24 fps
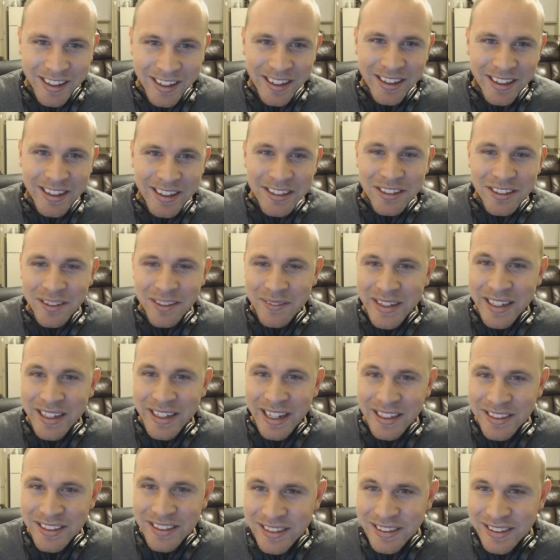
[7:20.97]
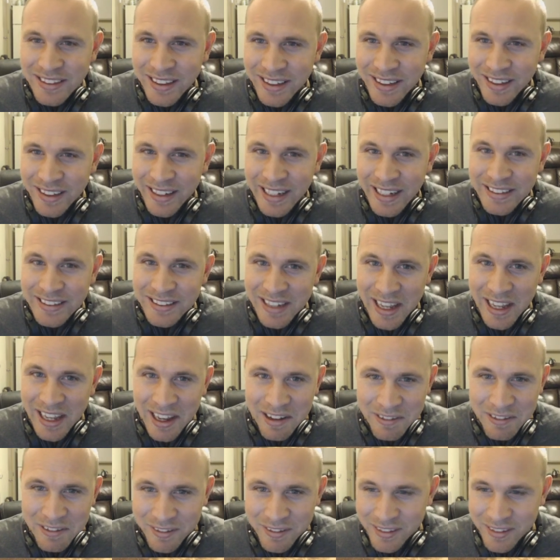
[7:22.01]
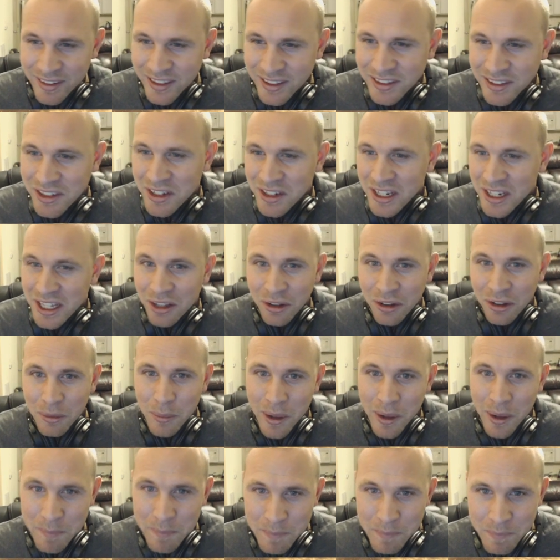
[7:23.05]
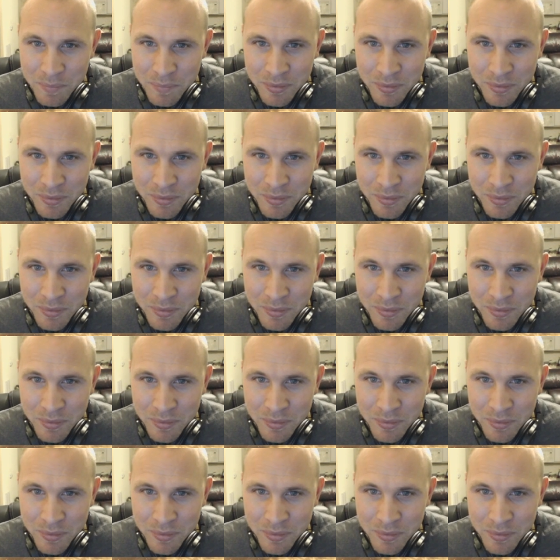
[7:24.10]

this would be a nice to have because you could heal them up.